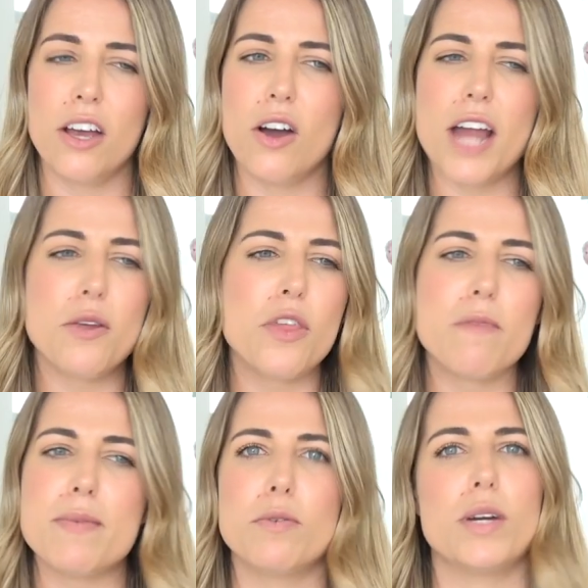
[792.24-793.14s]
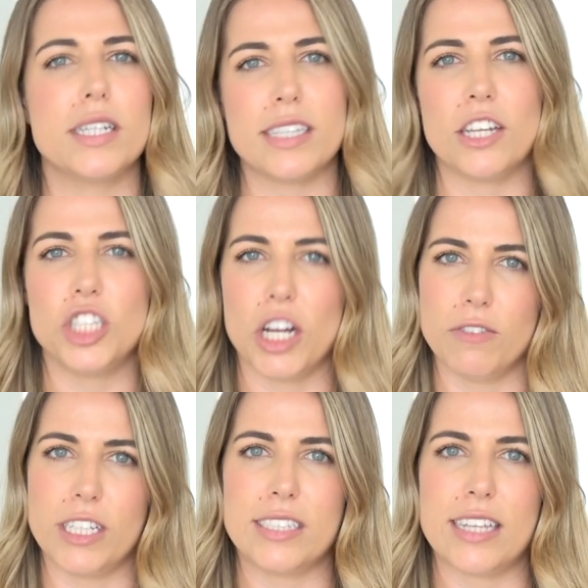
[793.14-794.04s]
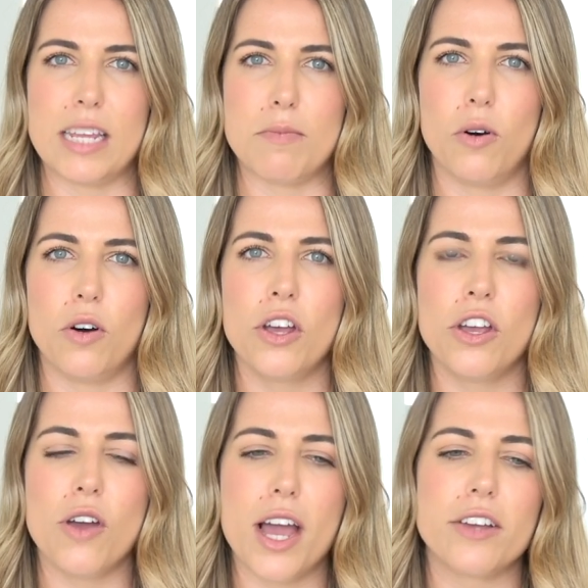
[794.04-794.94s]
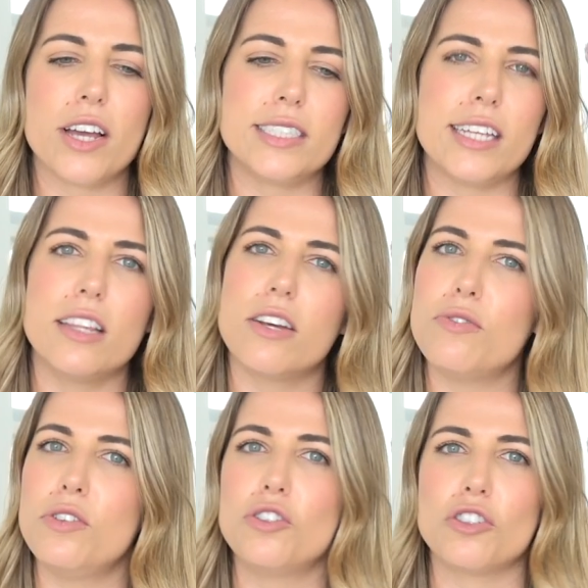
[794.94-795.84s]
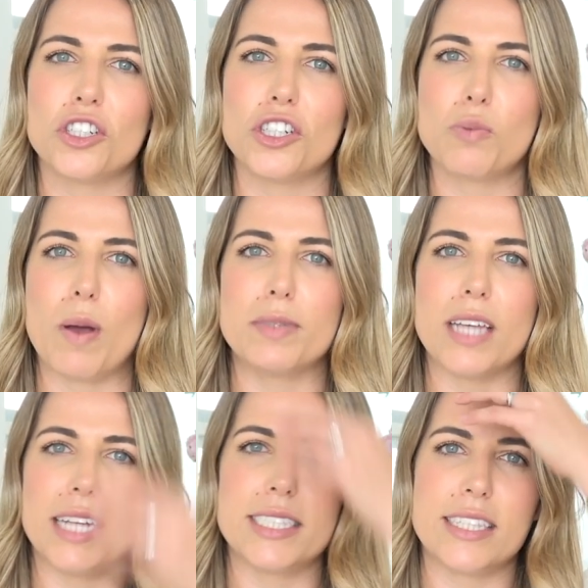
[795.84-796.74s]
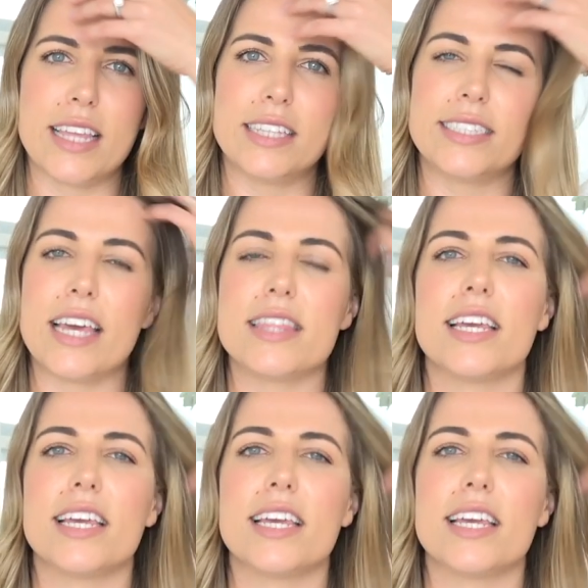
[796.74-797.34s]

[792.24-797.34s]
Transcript: Now, I don't think people wanna see a generalist anymore. You know, I see a lot of nutritionist websites and they say